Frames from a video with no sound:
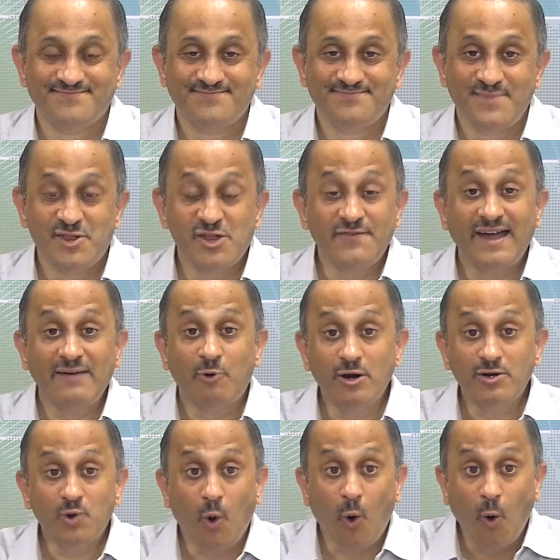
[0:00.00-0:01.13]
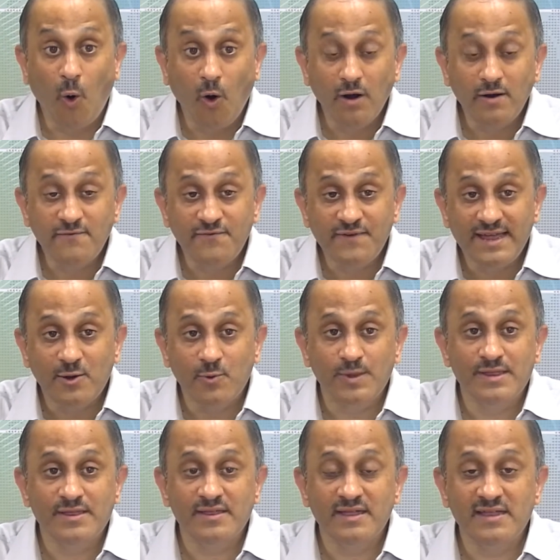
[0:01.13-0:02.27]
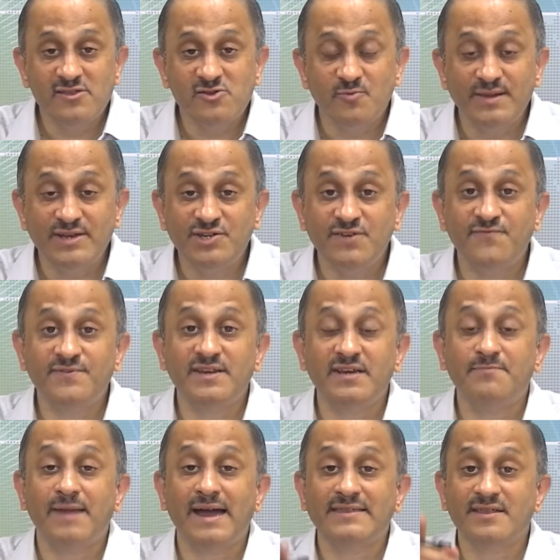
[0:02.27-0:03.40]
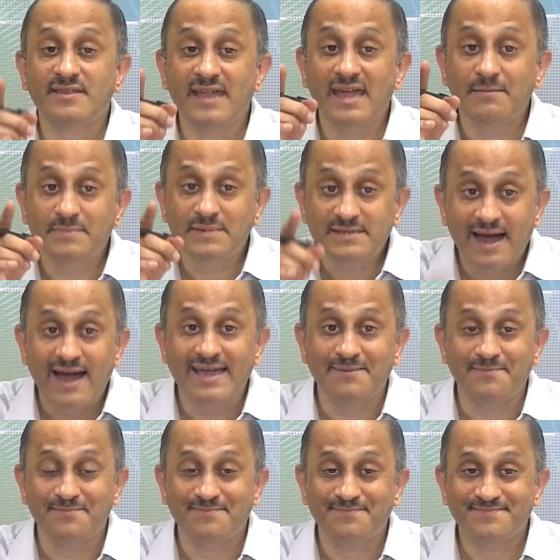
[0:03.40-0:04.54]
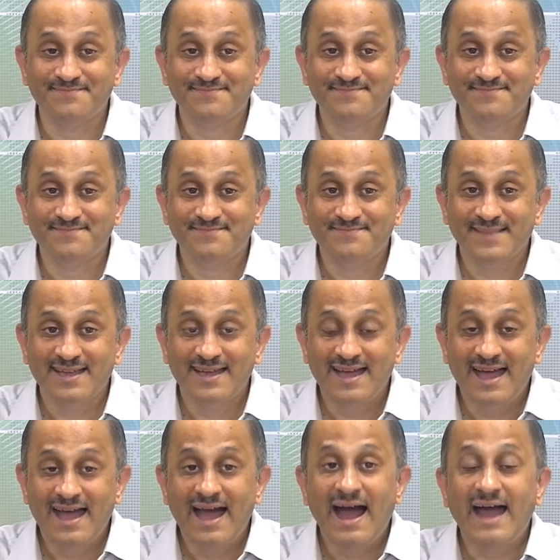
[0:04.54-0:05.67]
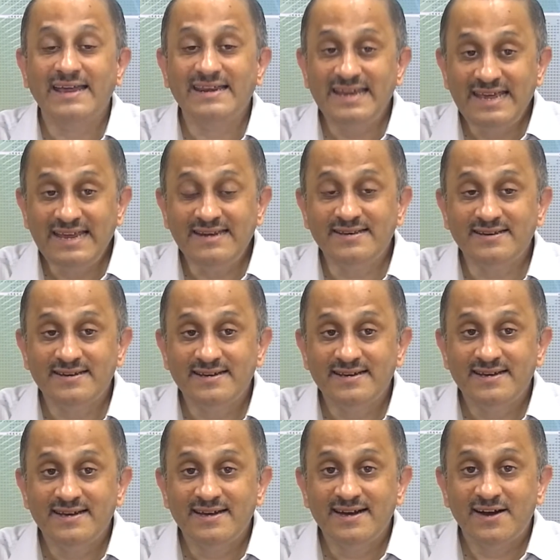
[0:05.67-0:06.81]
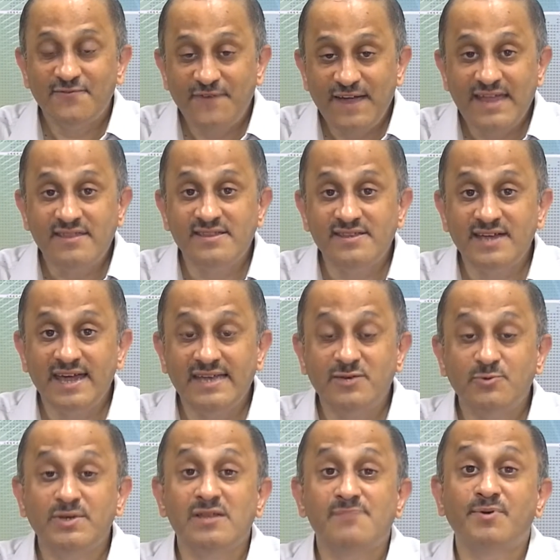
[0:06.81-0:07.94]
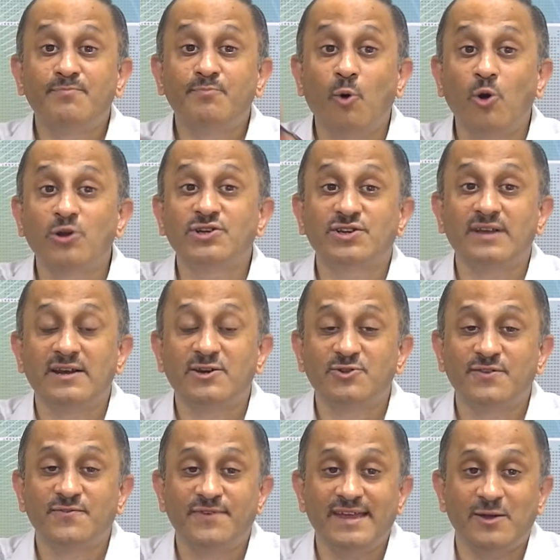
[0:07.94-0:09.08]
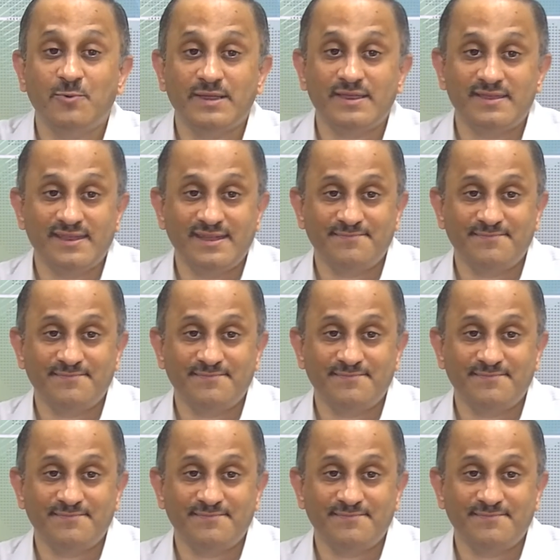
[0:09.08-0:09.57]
So, if I want all frequencies to be shifted by the same time, I need a phase change which is proportional to the frequency.